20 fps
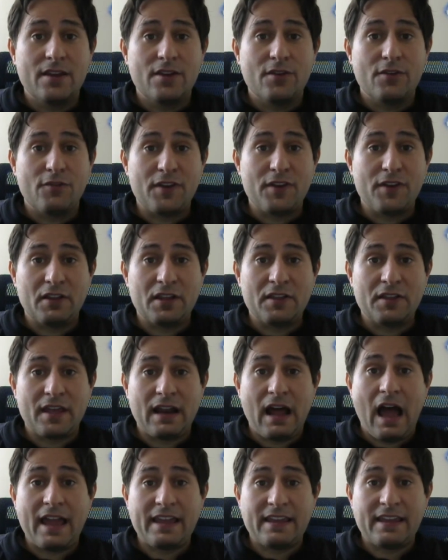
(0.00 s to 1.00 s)
feeling that
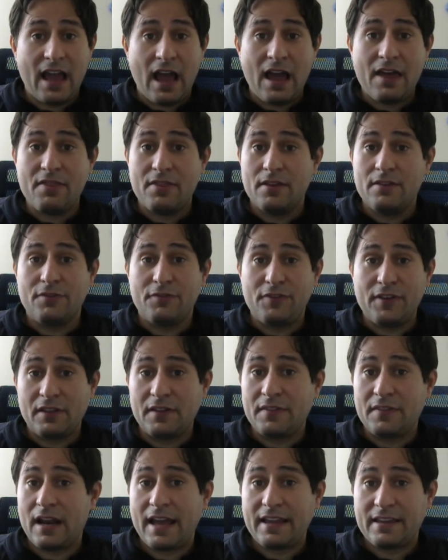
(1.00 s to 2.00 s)
I
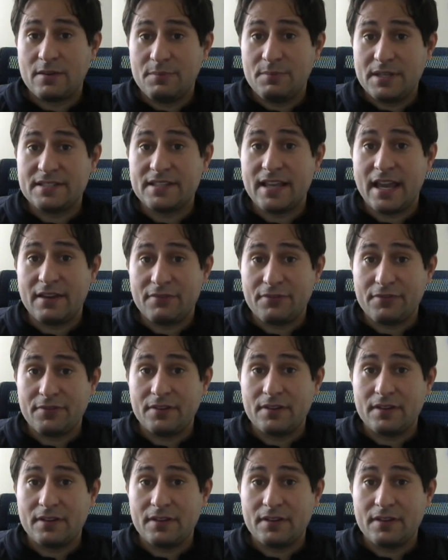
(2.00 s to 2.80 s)
can be safe.